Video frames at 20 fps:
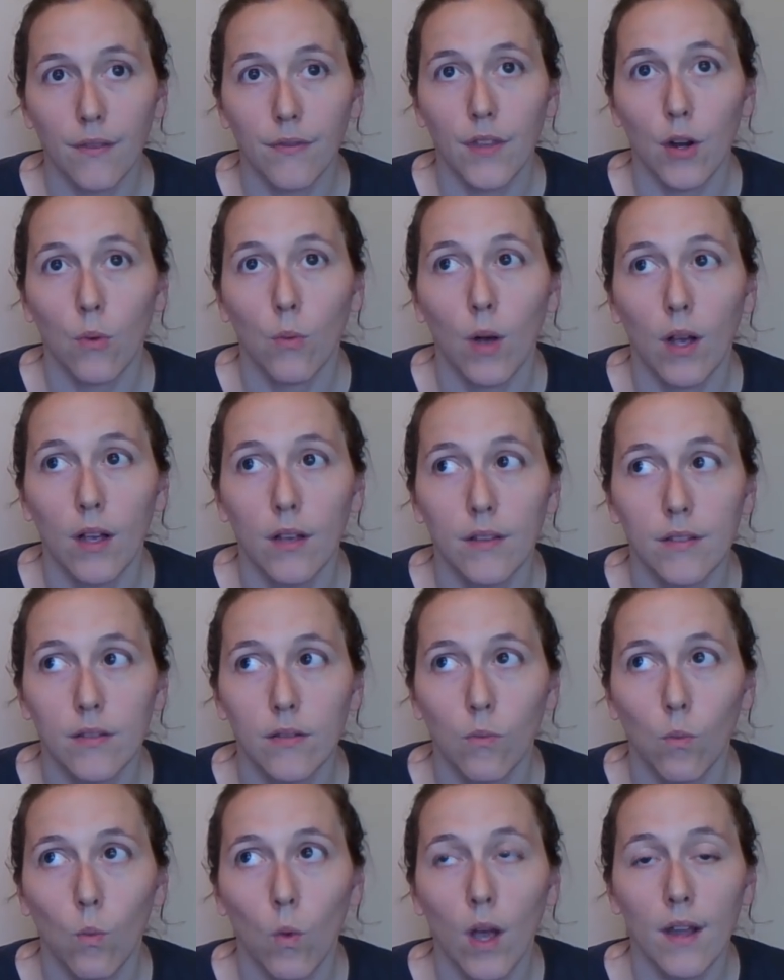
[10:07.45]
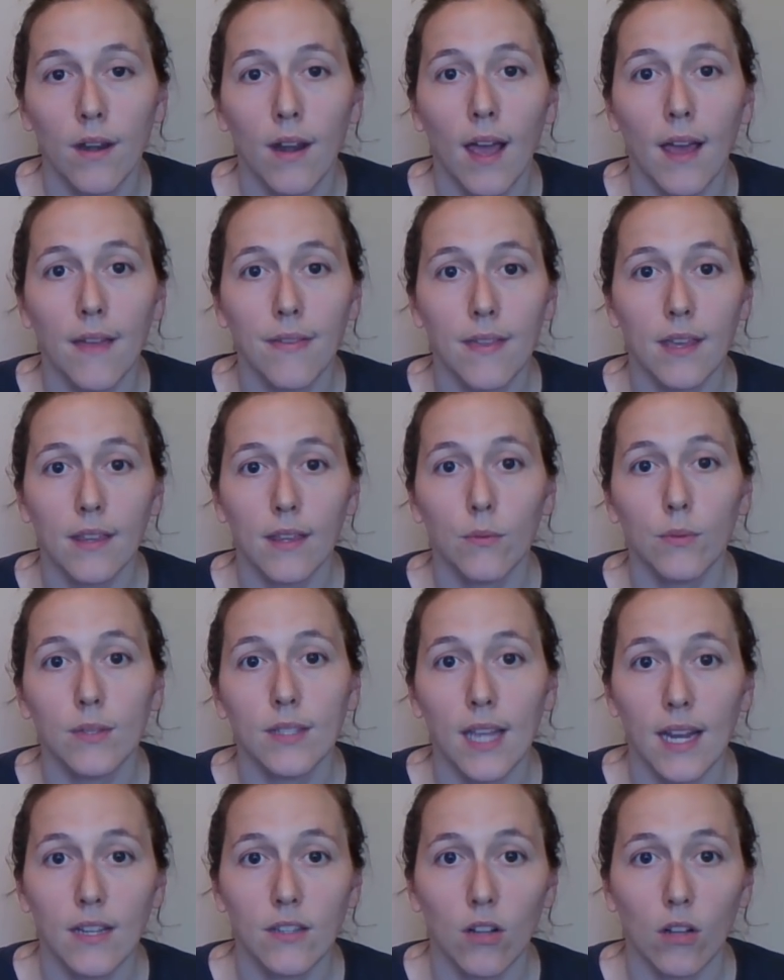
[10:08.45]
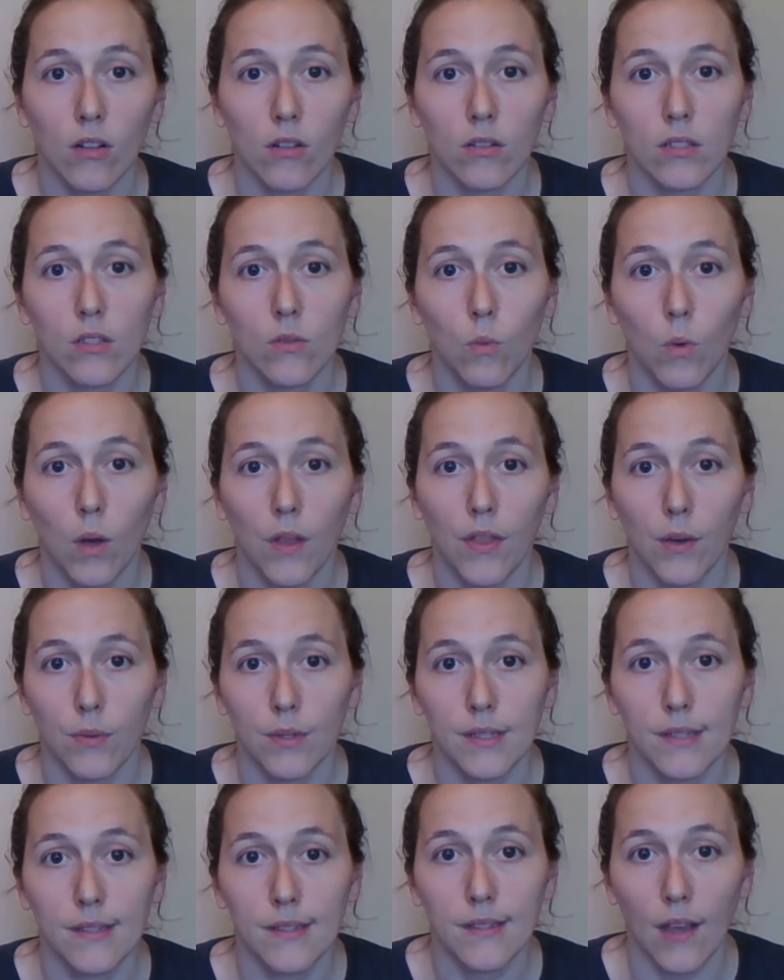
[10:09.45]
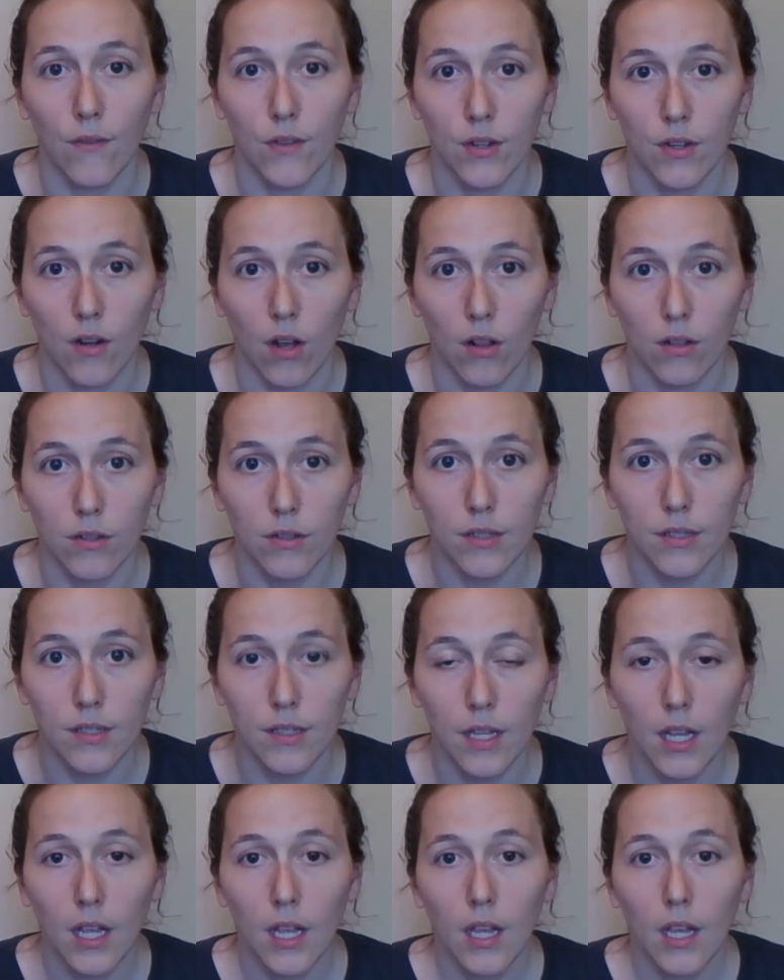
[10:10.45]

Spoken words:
There was one, I think that was $8 and one that was $7.